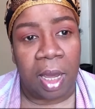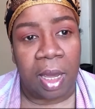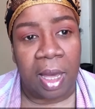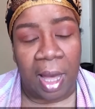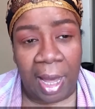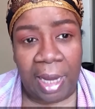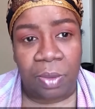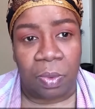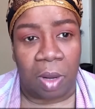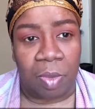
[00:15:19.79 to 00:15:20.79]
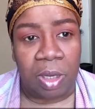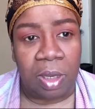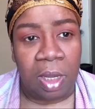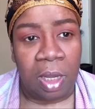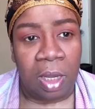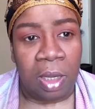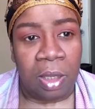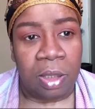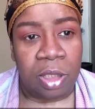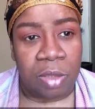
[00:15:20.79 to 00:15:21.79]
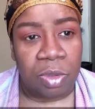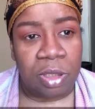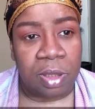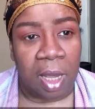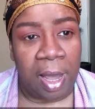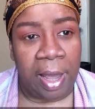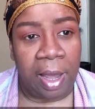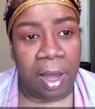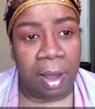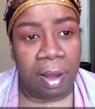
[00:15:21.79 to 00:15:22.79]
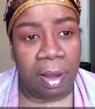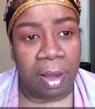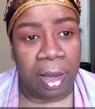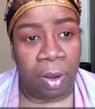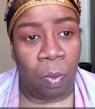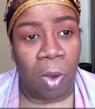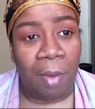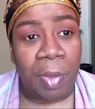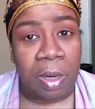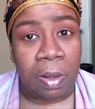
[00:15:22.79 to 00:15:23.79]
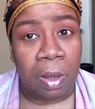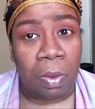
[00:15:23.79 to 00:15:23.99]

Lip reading: kind woman. She was a woman.